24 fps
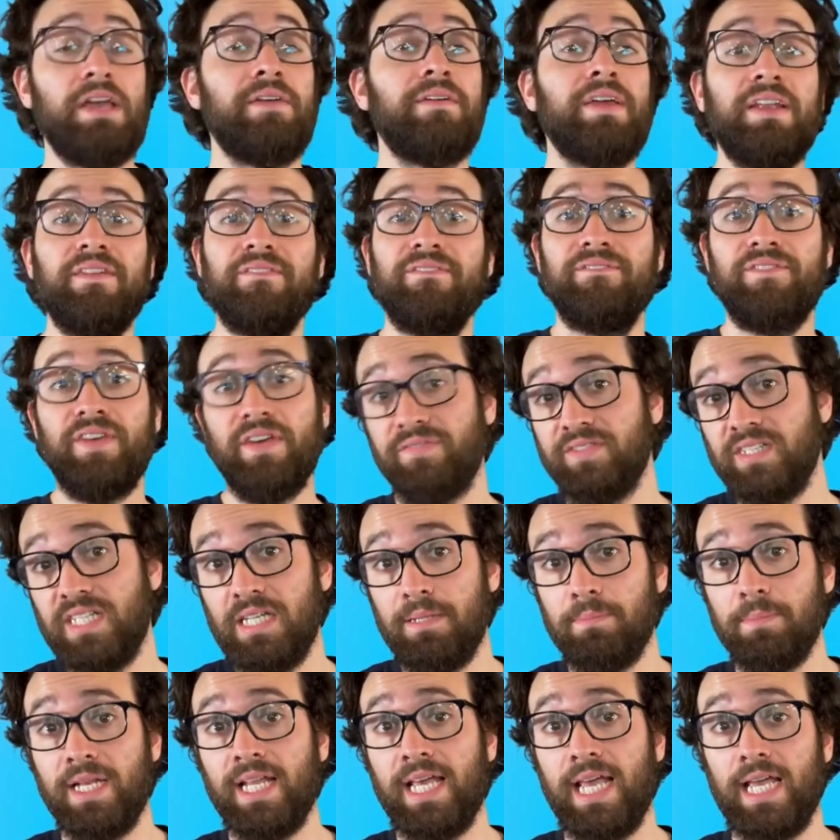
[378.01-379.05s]
in
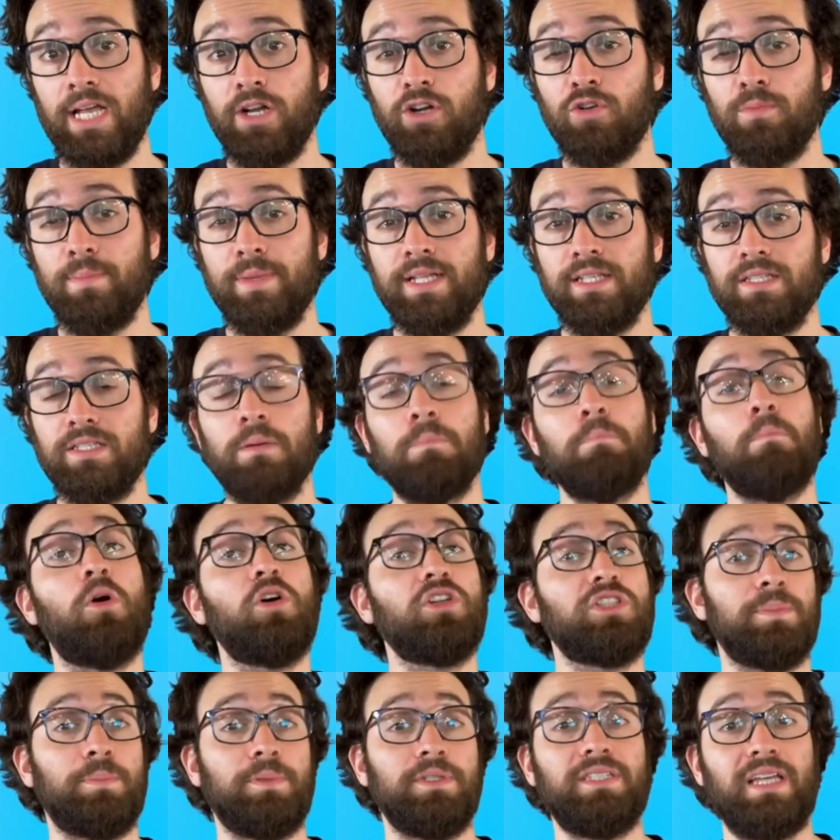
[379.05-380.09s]
15-minute increments
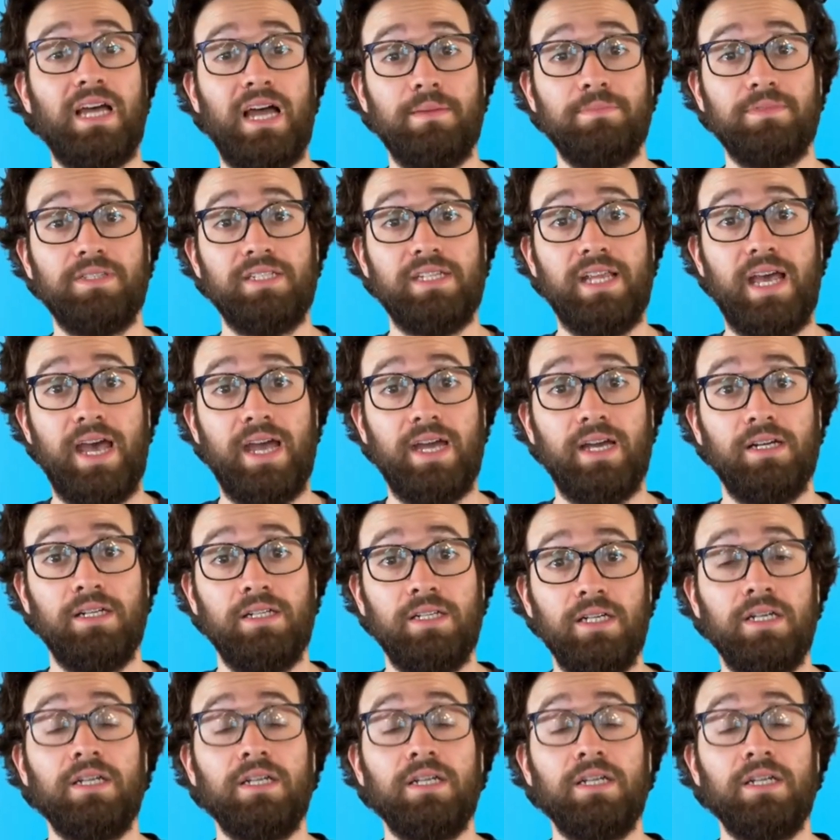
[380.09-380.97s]
multiple times a day.